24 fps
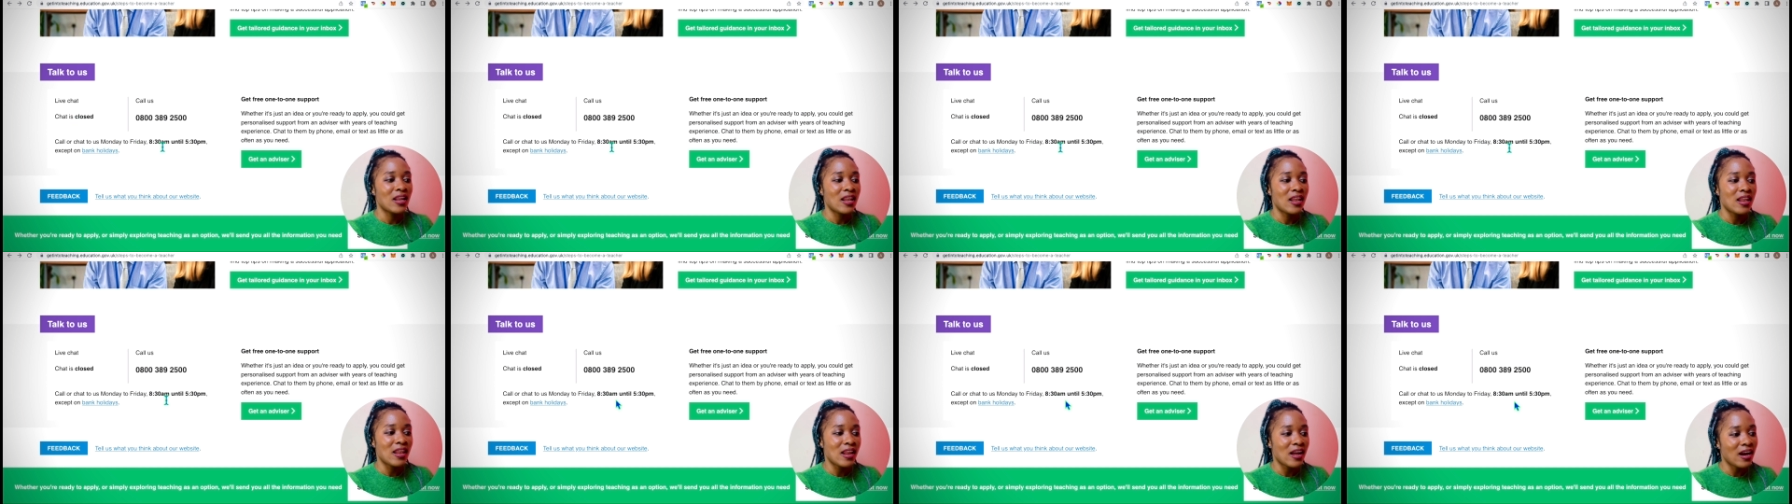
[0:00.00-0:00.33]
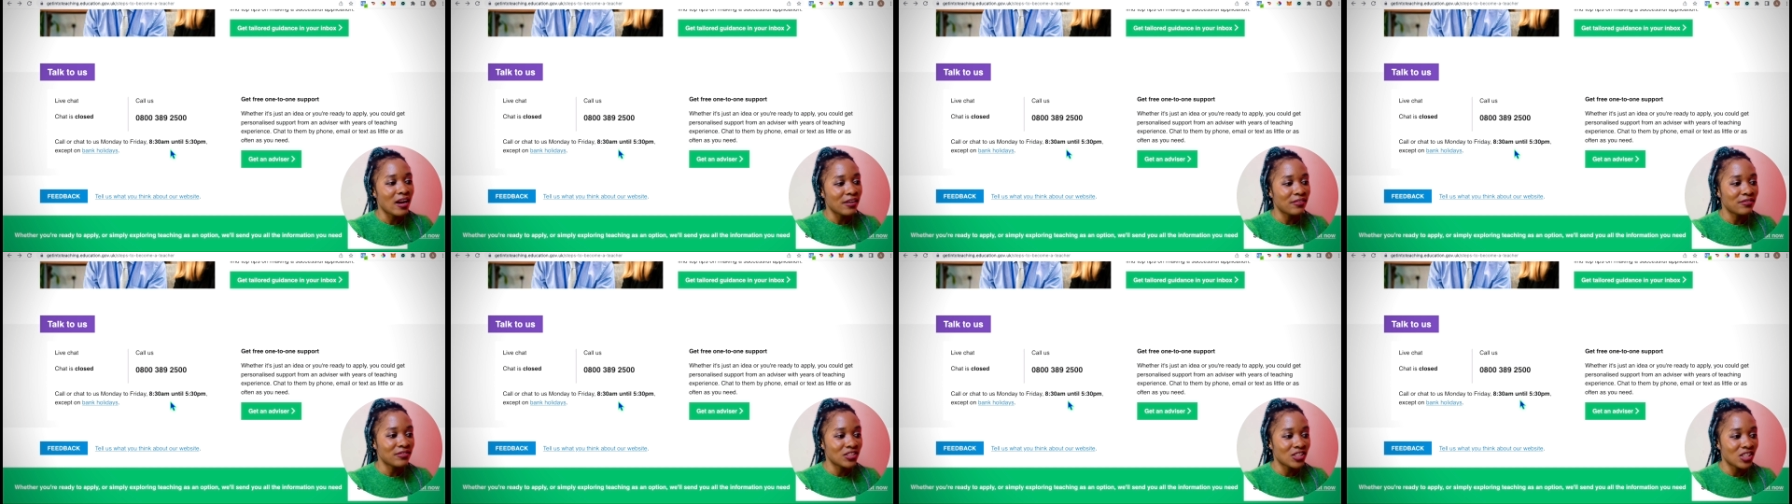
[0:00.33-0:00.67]

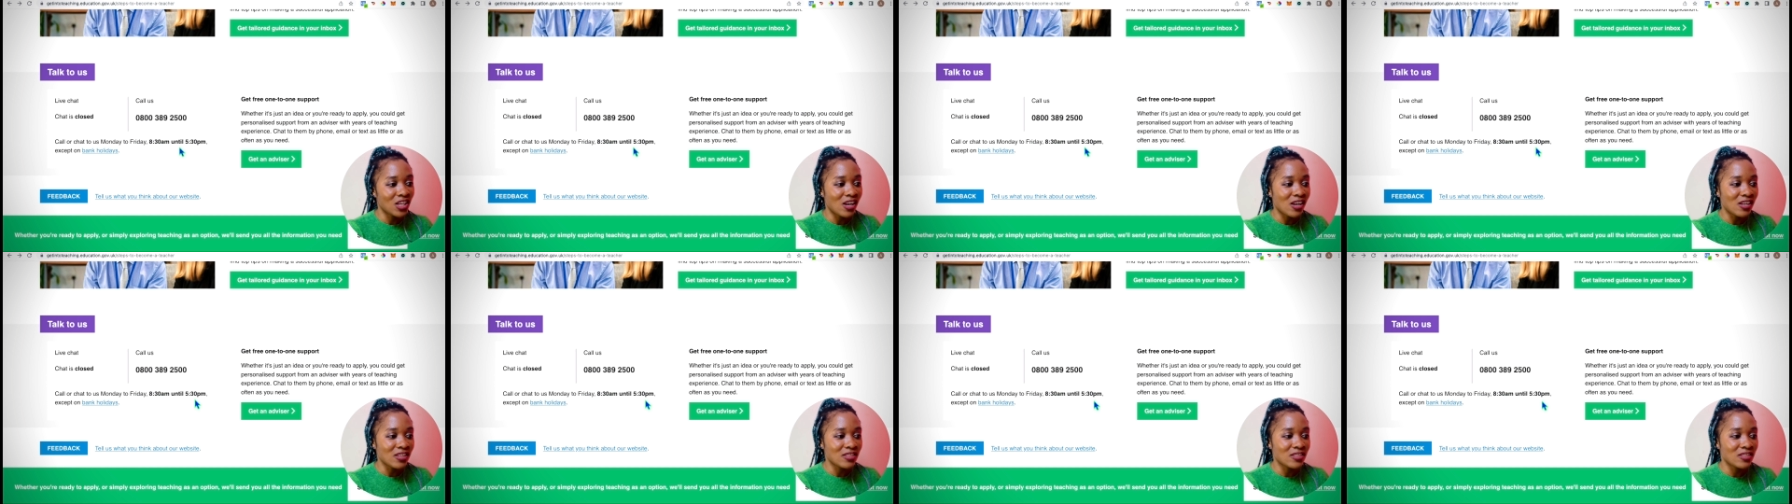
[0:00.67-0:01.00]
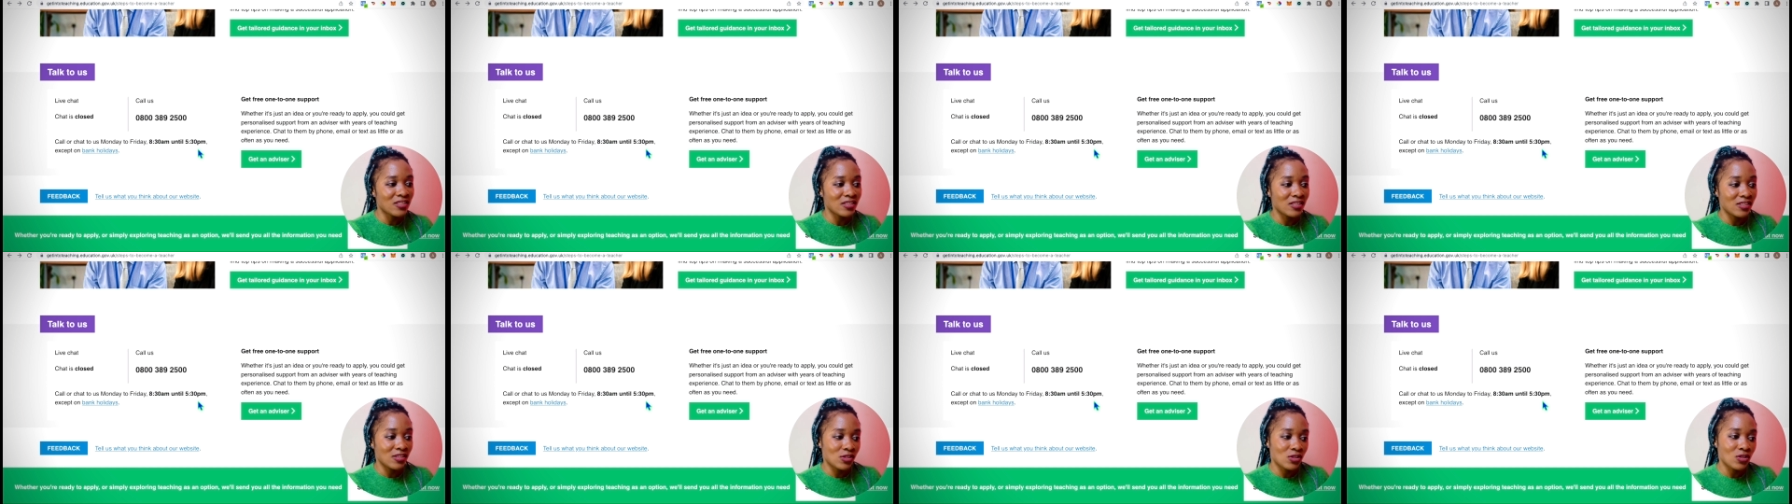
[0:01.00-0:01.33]
Live chat
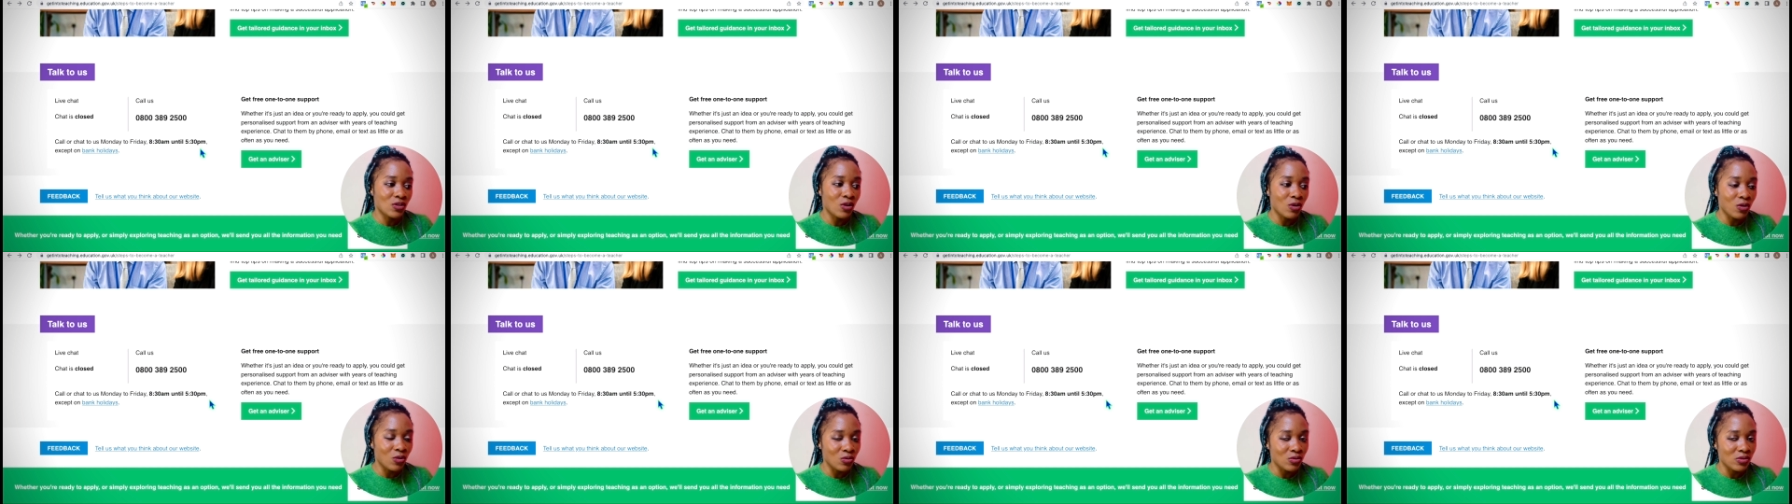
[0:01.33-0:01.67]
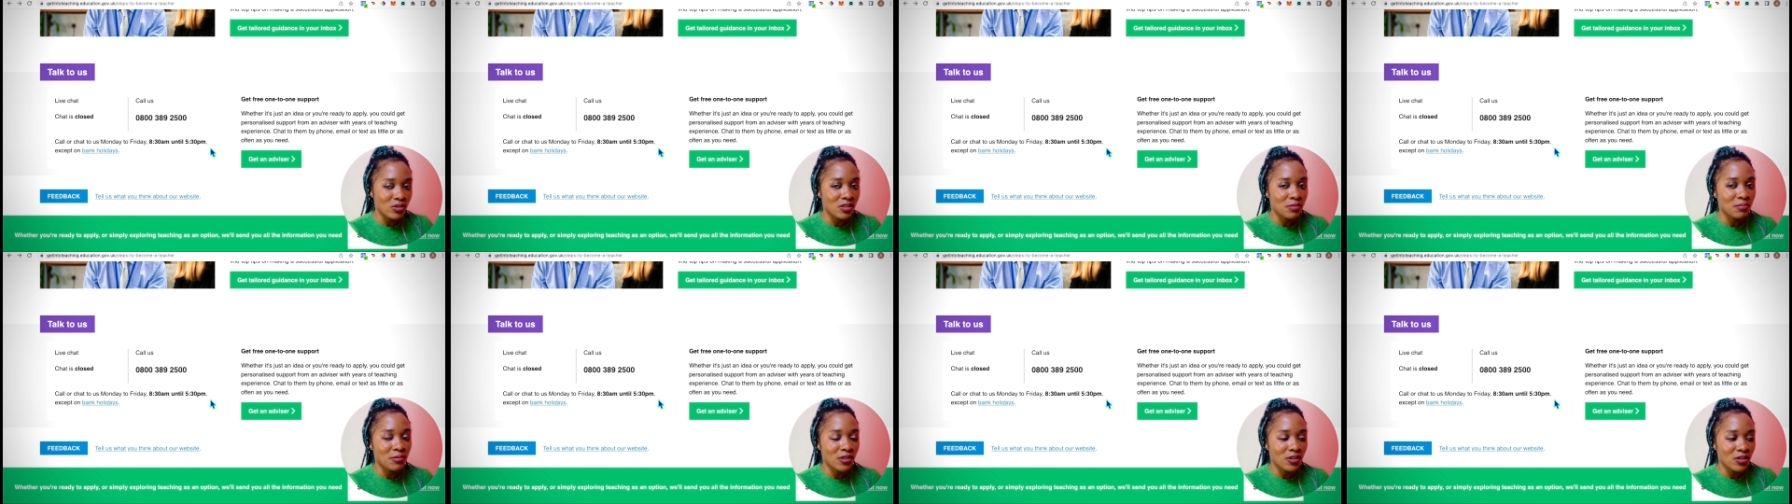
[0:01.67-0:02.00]
is
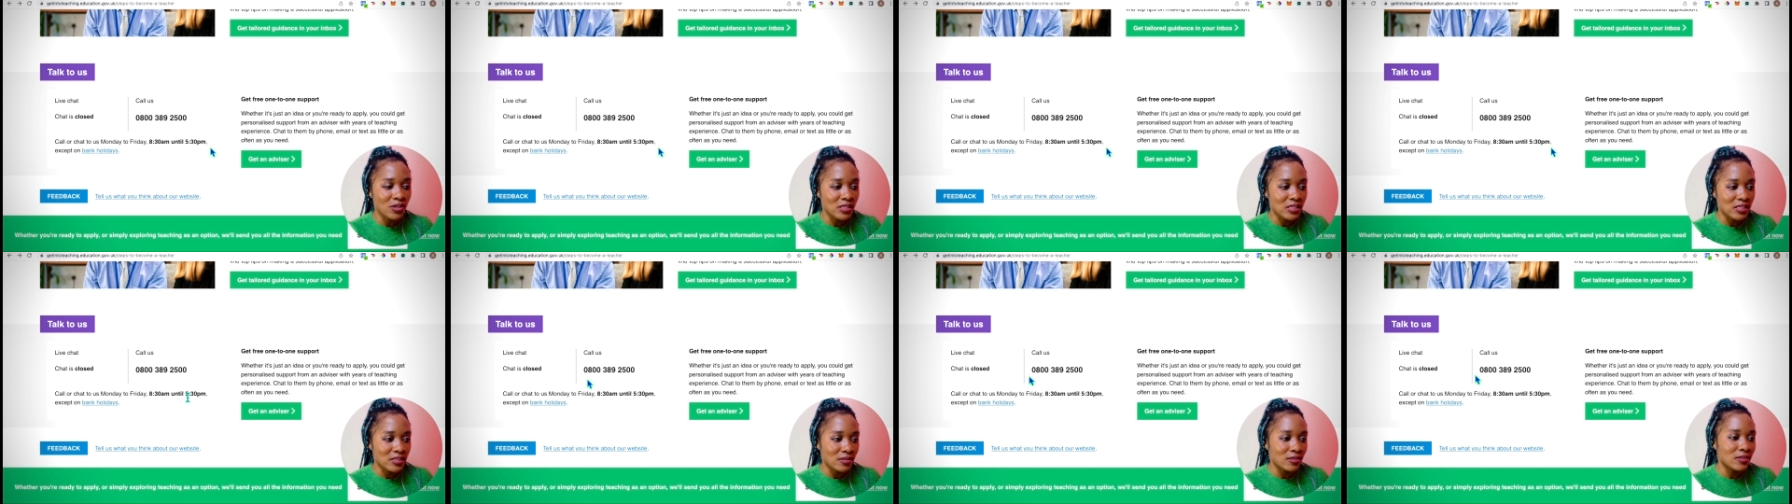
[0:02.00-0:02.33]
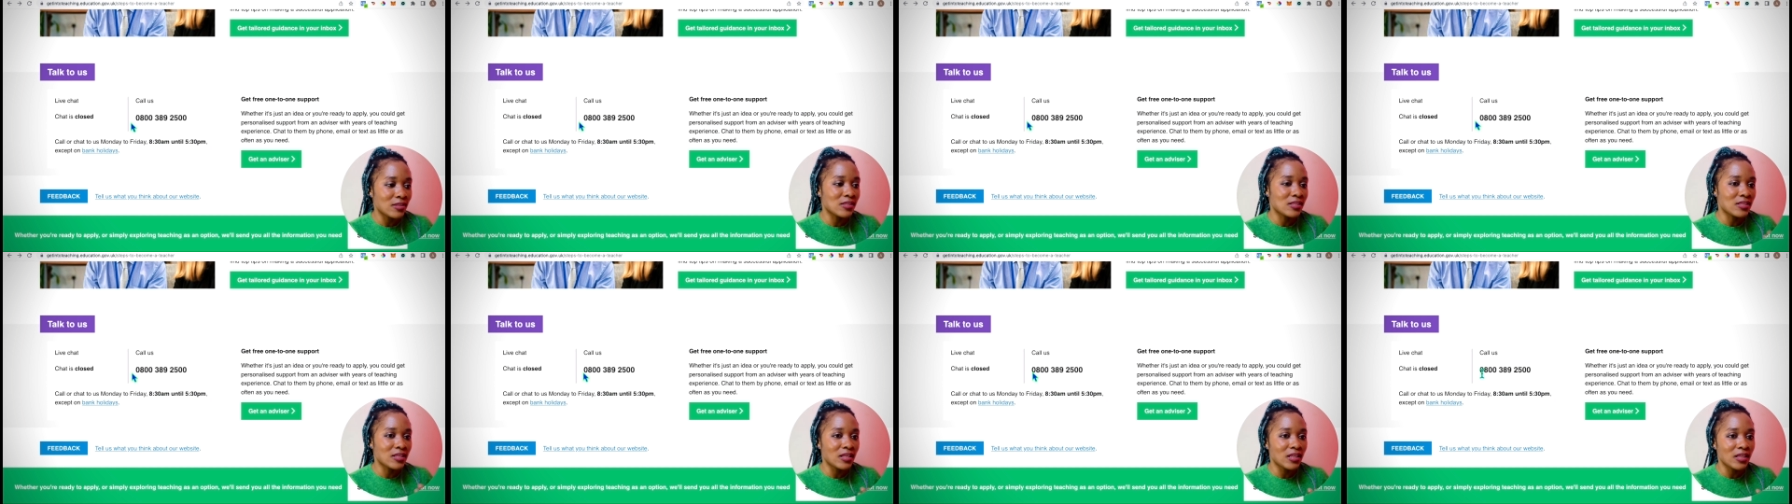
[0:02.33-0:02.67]
closed because
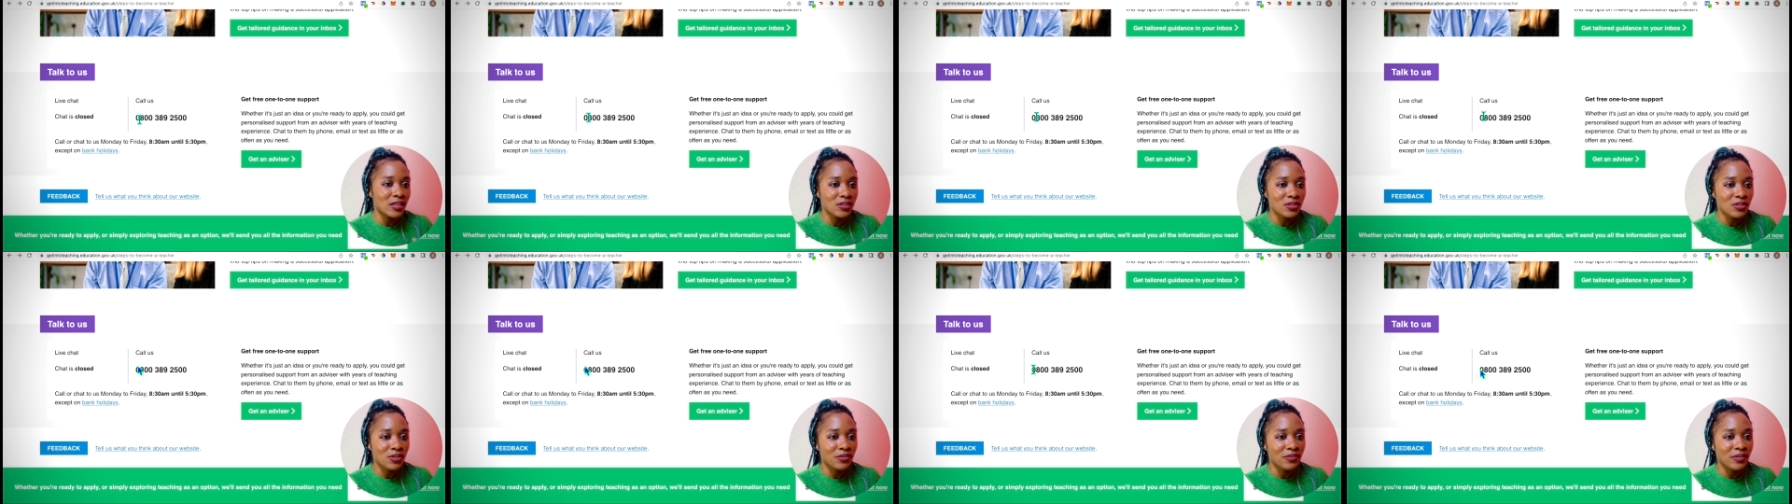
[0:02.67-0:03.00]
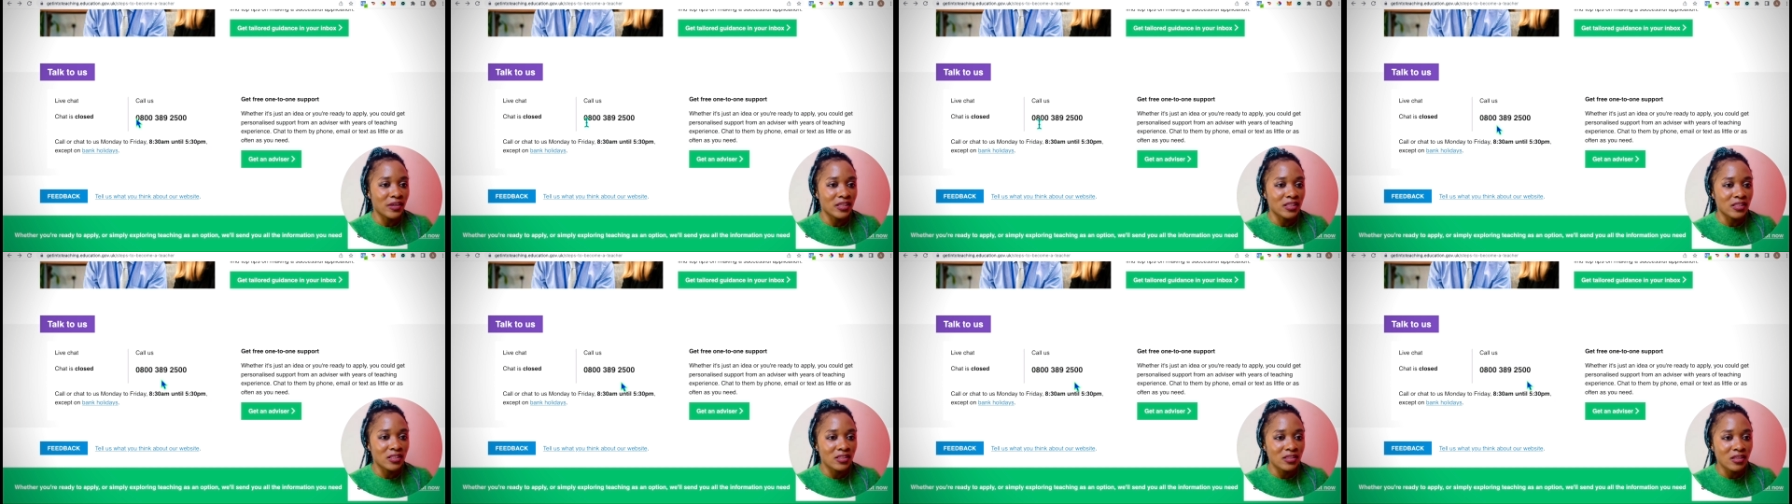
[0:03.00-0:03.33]
it's late
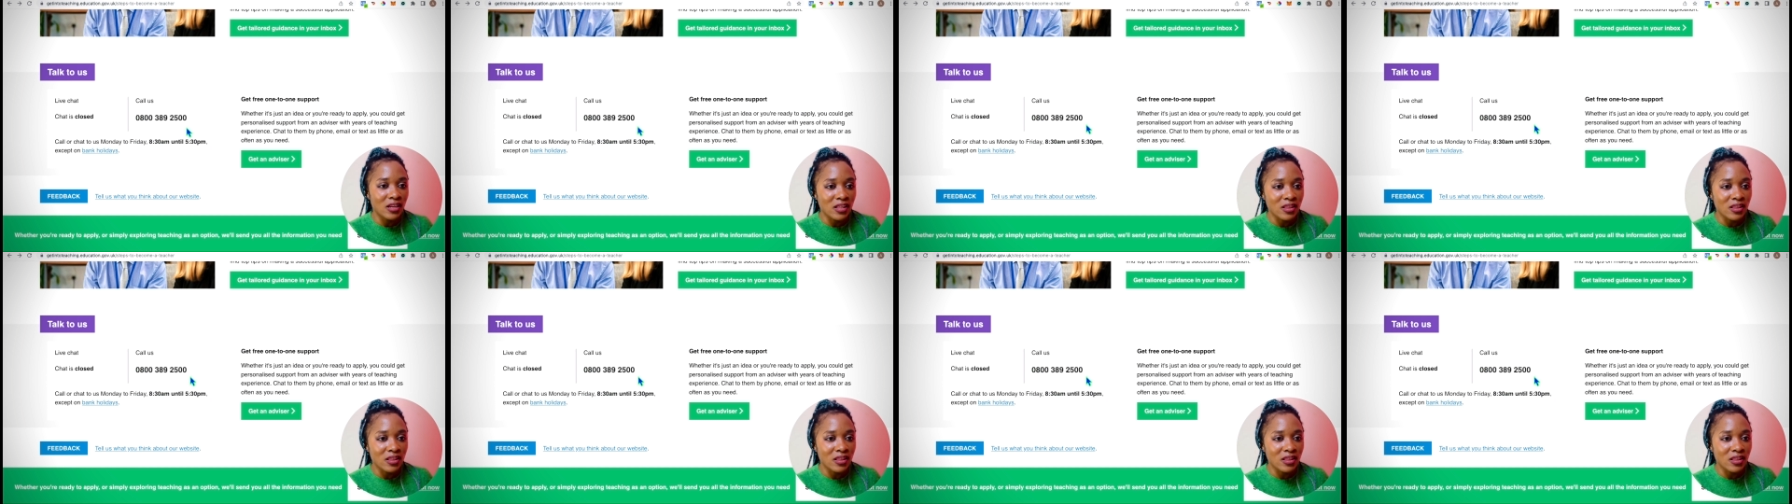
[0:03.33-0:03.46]
already.